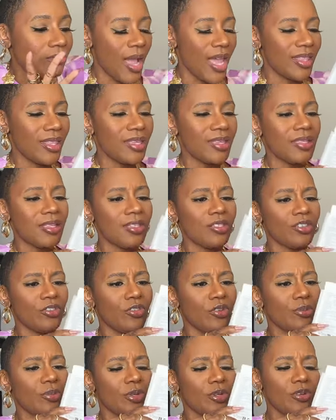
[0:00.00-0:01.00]
I think these are
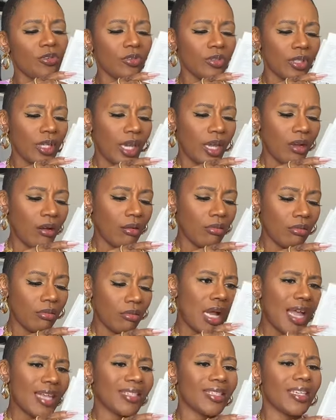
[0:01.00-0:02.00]
from Beautiful Nail.
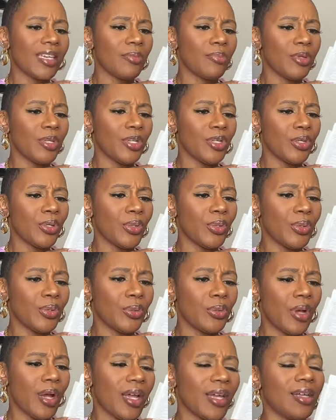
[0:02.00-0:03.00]
I see a bew,
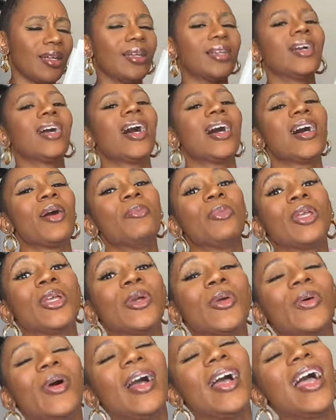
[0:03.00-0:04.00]

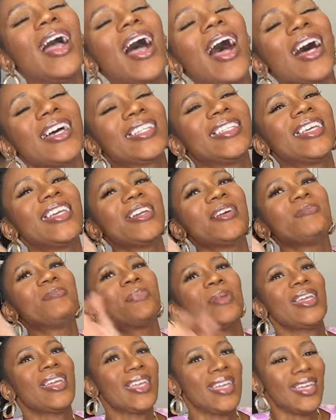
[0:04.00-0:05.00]
bew. I see a
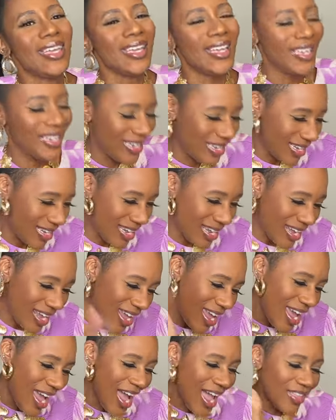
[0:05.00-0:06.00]
bee,
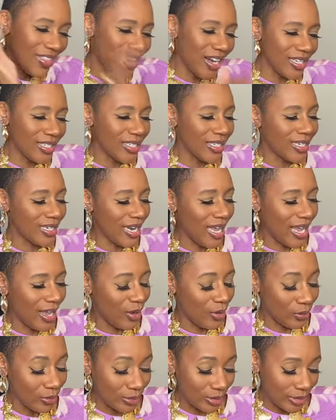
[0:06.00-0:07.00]
and then I see a
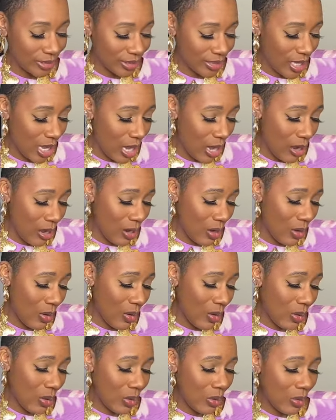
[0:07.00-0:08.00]
nail.
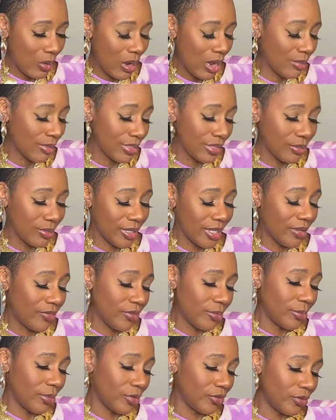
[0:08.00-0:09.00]
So I'm assuming they're
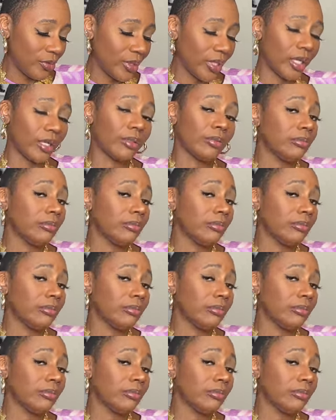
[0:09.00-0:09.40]
from Beautiful Nail.